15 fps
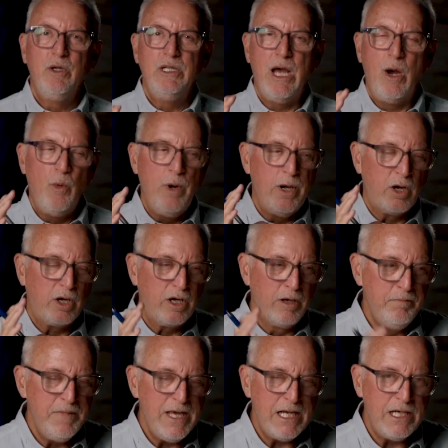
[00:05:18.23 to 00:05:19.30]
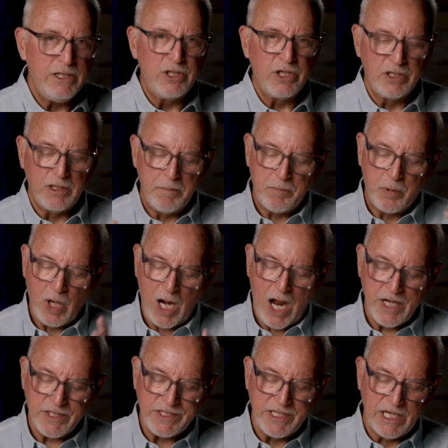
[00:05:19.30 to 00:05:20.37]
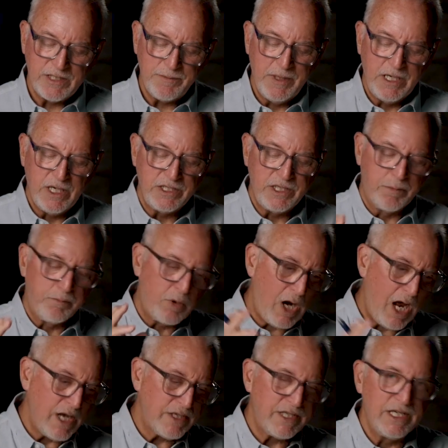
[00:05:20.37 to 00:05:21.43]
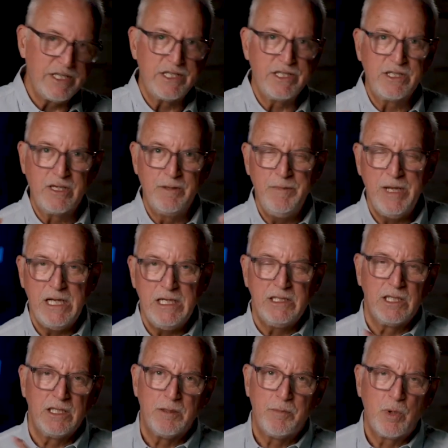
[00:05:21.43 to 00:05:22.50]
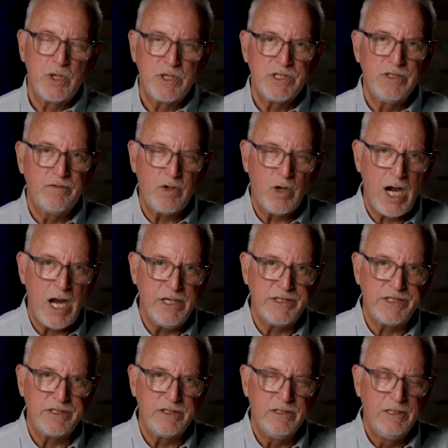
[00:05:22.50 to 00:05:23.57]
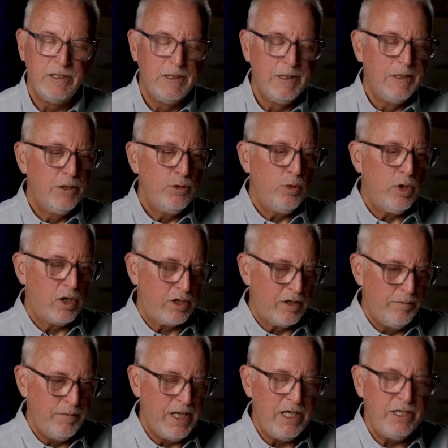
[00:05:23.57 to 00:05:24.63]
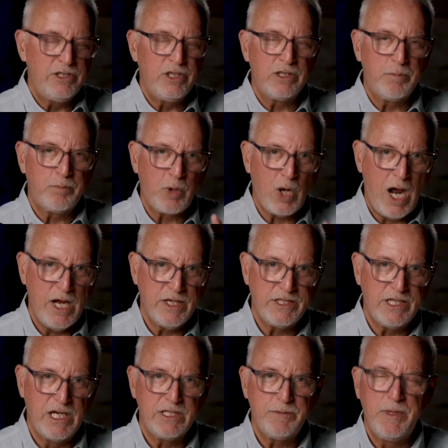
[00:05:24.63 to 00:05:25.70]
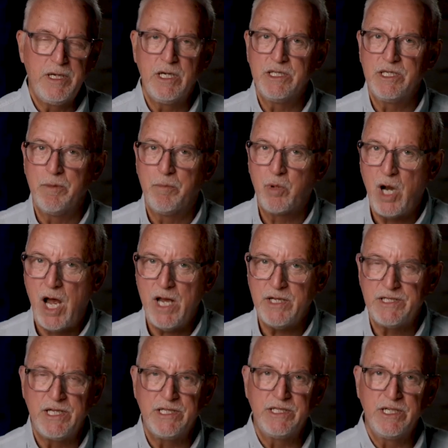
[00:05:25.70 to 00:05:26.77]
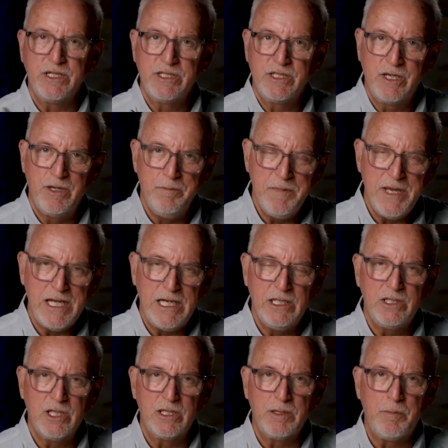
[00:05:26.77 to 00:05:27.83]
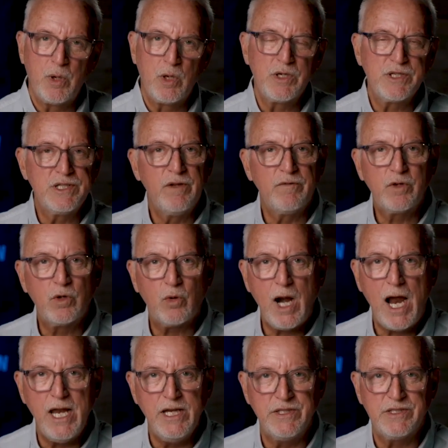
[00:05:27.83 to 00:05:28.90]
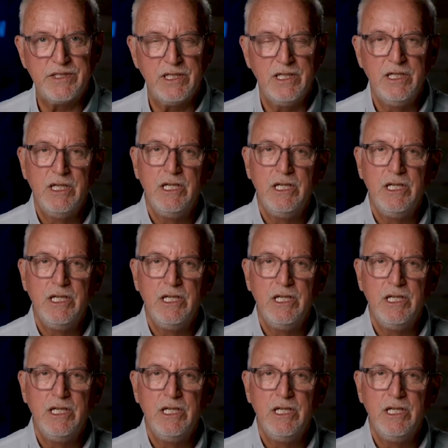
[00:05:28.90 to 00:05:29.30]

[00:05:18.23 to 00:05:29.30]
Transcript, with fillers: Now we are committed to the process because the process is committed to the person of Christ. We are committed to the process because the process is committed to the person of Christ.